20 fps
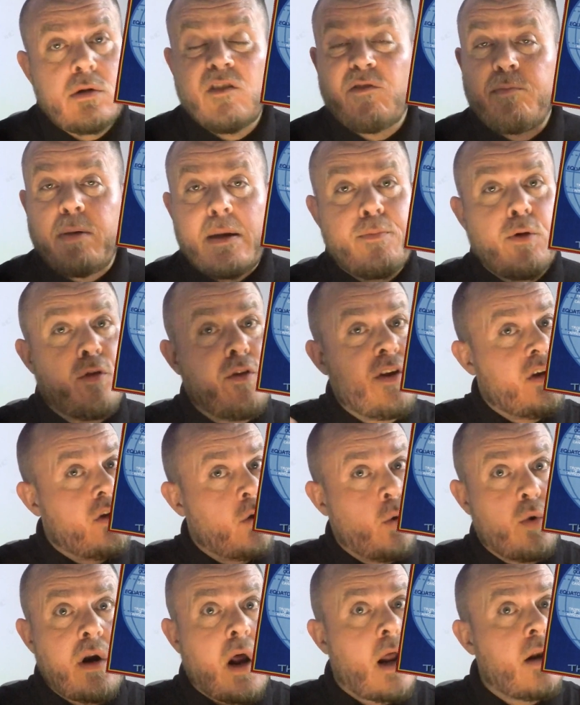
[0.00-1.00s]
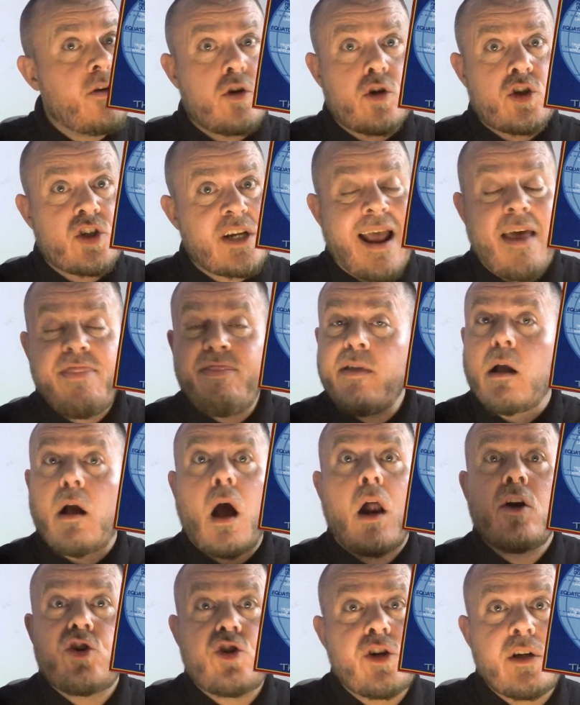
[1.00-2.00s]
of people that don't understand the
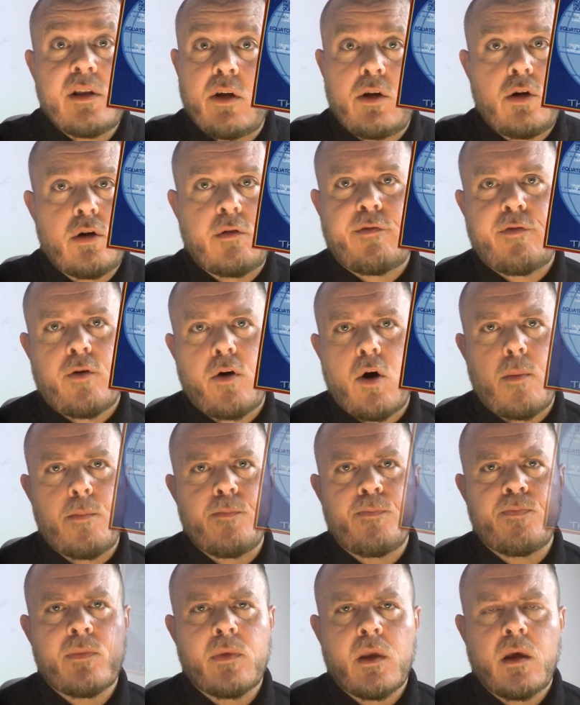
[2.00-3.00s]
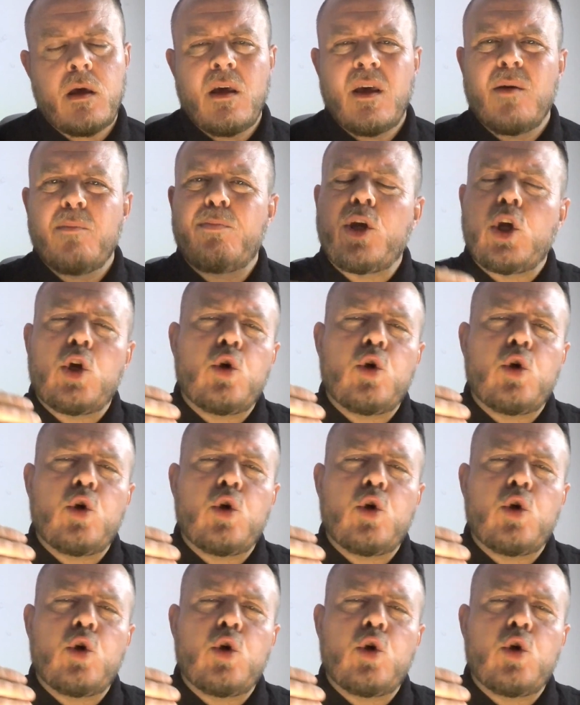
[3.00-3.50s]
country that you're from. But